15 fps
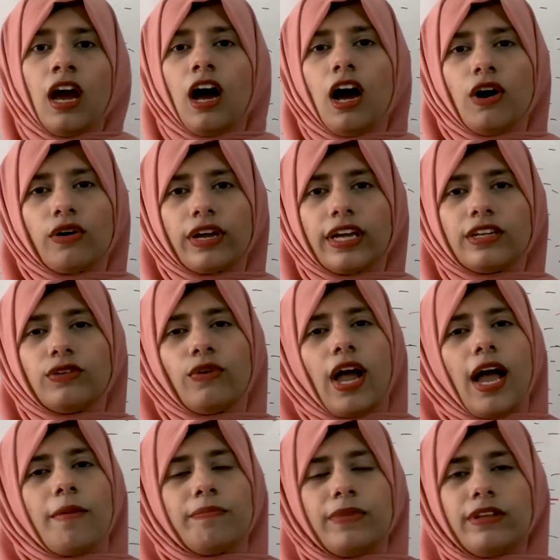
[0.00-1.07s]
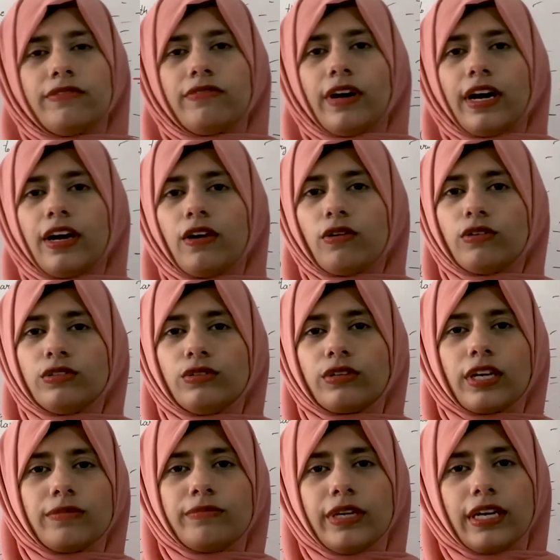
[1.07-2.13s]
how can you amplify or you
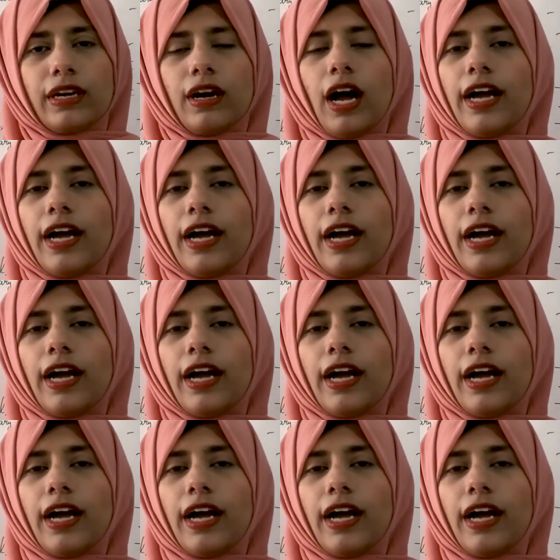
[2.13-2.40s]
can make